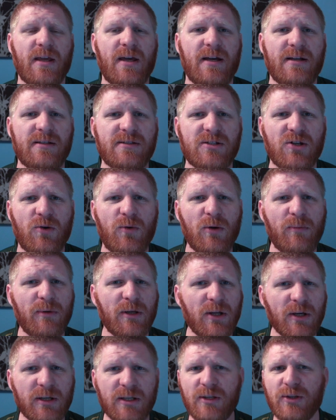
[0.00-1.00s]
And so we'll be
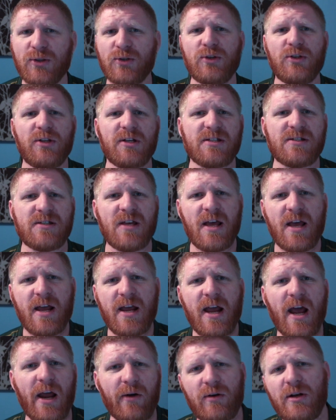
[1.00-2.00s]
looking through this,
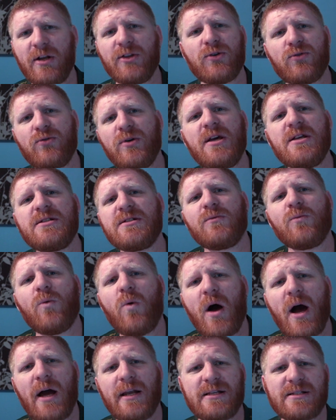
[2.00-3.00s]
and really the reason
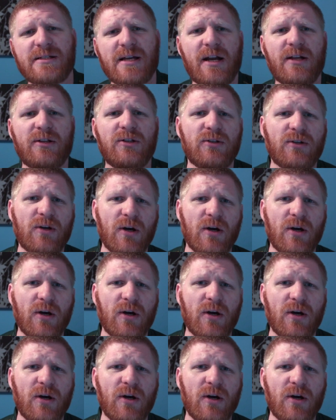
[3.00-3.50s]
why I decided to